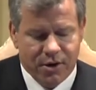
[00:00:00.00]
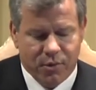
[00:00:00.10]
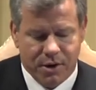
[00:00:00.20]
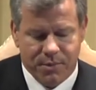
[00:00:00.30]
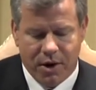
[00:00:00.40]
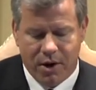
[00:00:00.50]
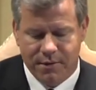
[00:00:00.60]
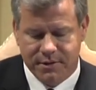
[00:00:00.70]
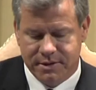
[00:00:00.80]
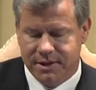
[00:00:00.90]
where do we
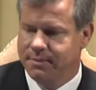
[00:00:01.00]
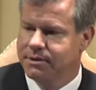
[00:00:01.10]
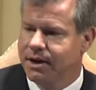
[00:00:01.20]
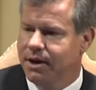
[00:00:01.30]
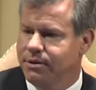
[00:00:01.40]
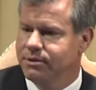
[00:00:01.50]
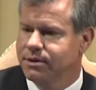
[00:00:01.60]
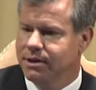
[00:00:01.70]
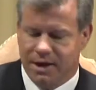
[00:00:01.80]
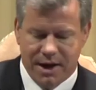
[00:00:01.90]
harvest stem
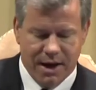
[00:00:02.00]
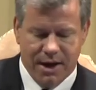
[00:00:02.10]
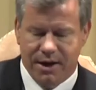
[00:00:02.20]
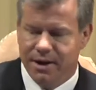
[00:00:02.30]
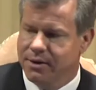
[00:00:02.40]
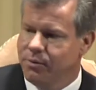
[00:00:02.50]
cells, uh,